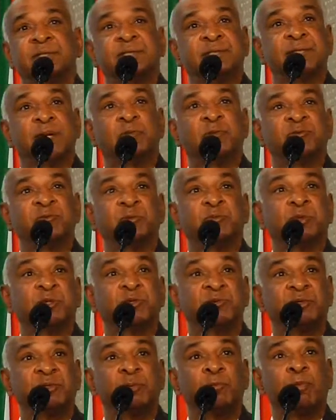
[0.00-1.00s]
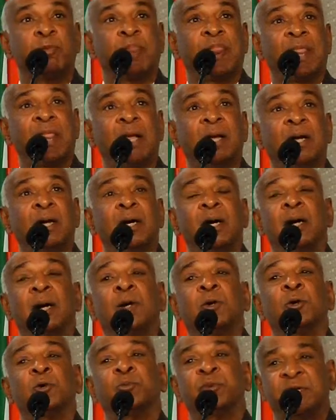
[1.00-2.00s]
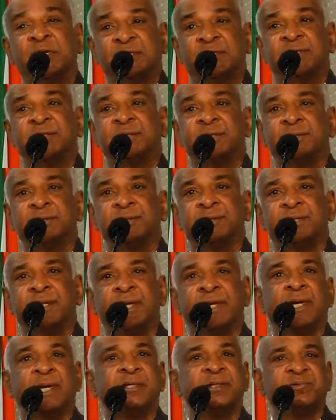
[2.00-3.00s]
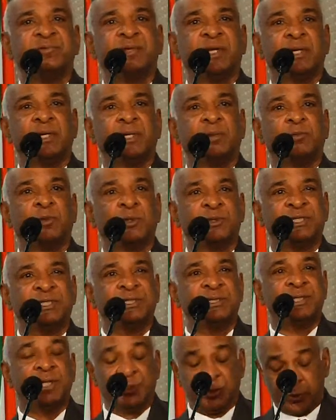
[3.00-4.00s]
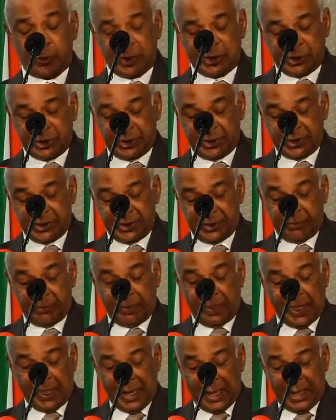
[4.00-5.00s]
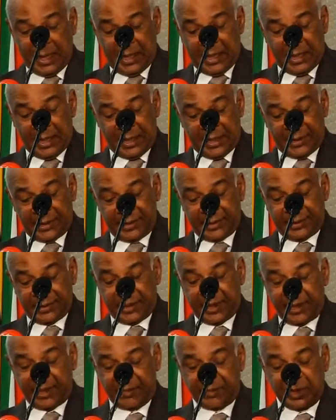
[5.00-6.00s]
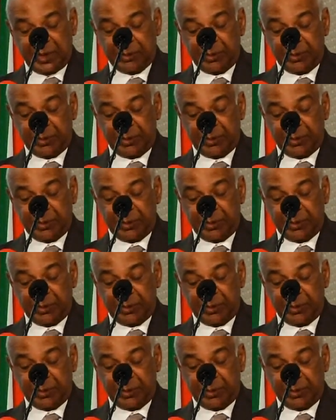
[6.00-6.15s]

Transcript: stamp of approval, are all present here today, and if there are more detailed questions, they have been